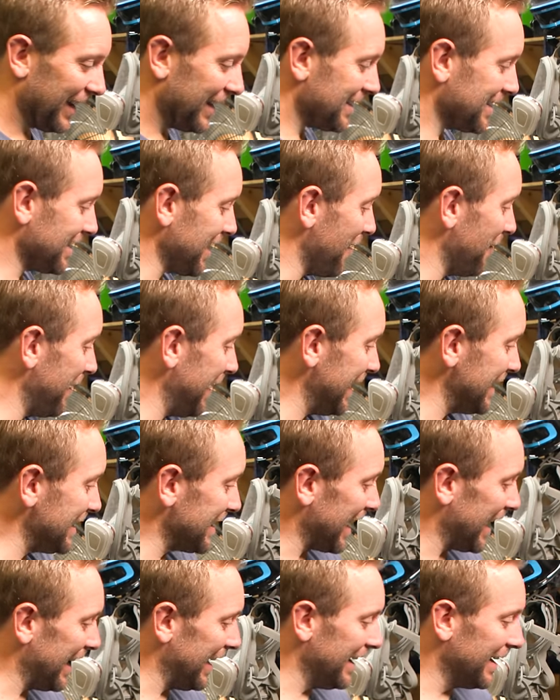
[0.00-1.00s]
so
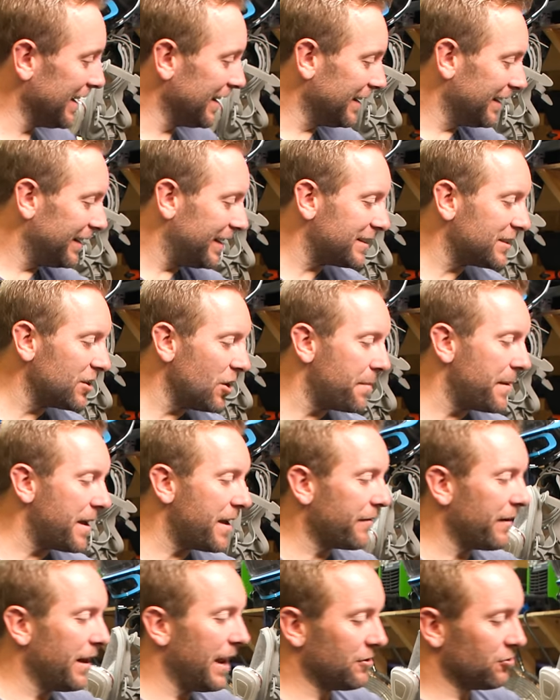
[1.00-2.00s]
easy. Let's do a
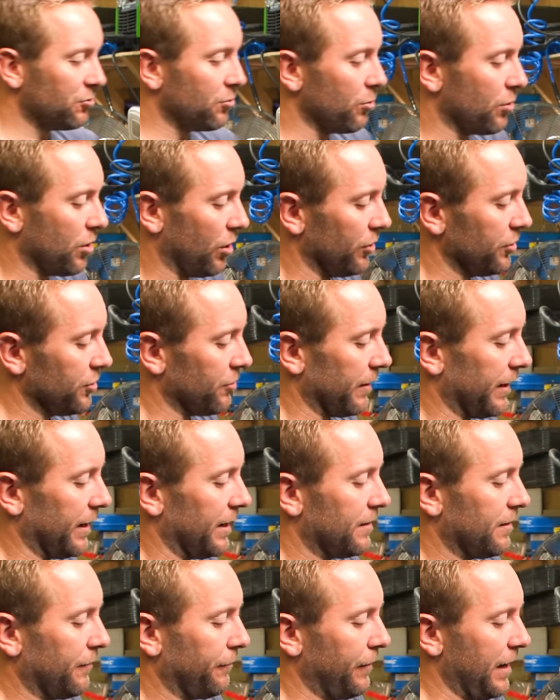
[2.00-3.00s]
bit of electrical
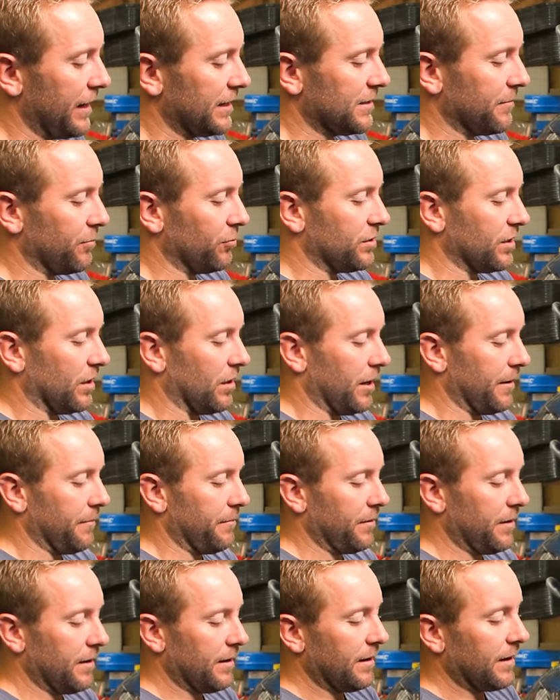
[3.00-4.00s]
conduit, the flexible type.
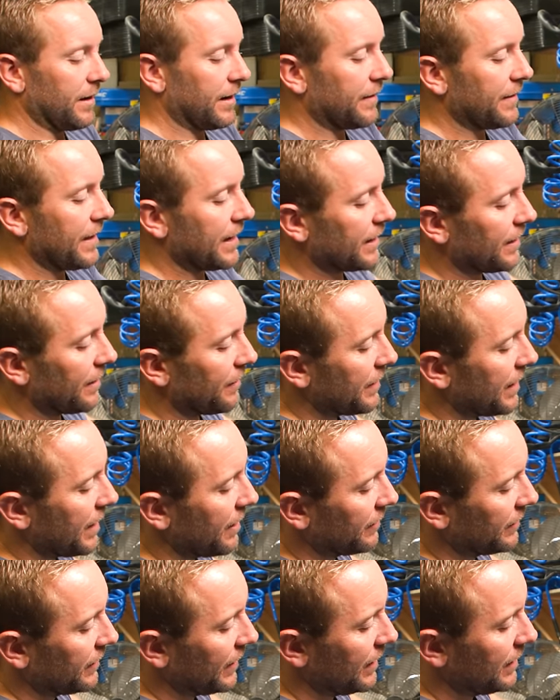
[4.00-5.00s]
Can that cut
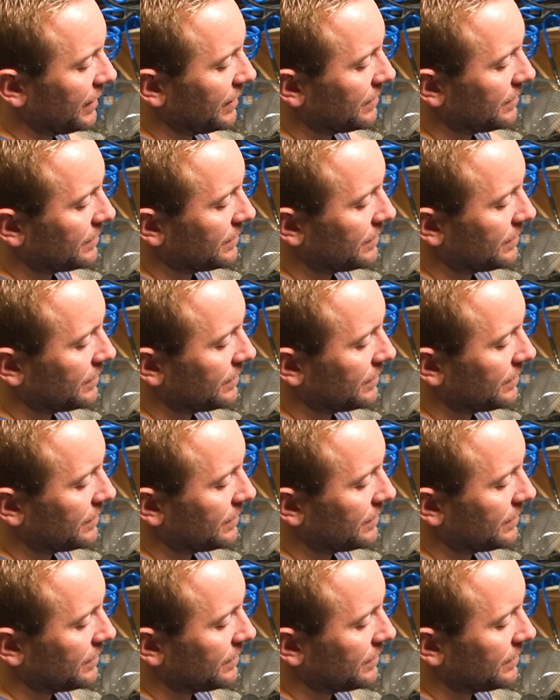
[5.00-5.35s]
that okay?